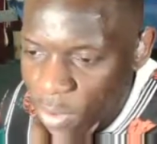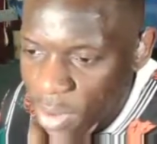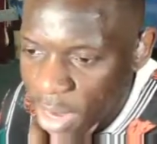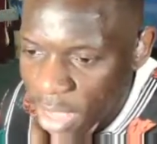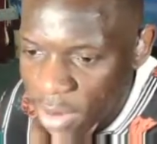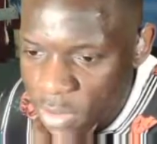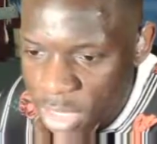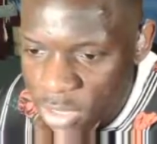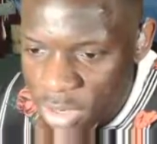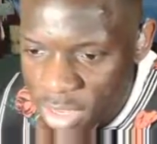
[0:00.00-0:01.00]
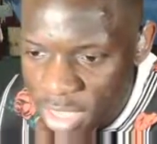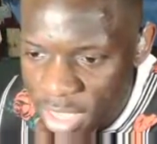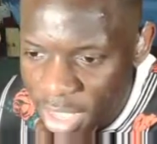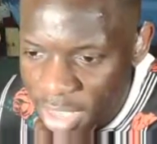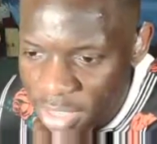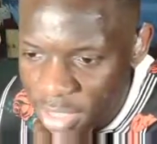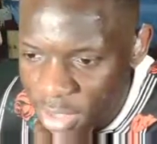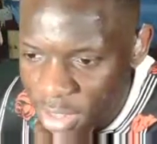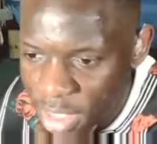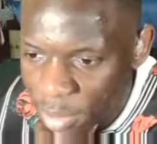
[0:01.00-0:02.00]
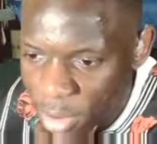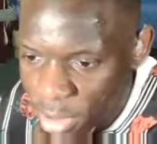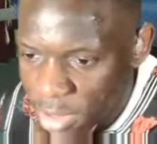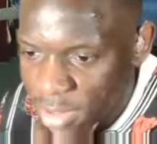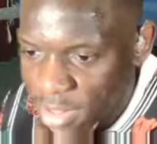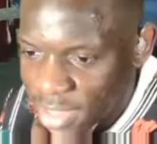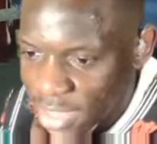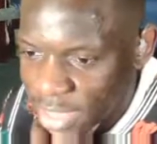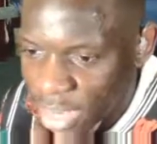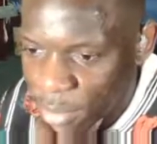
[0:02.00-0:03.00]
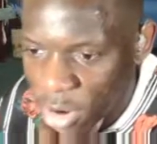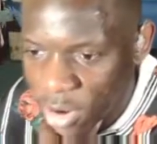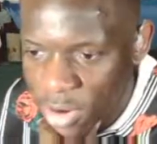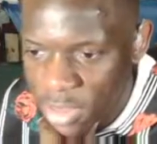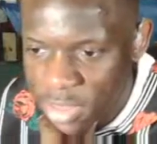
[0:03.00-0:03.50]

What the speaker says: gonna lie, those angel-looking guys look lamer than the monarchs.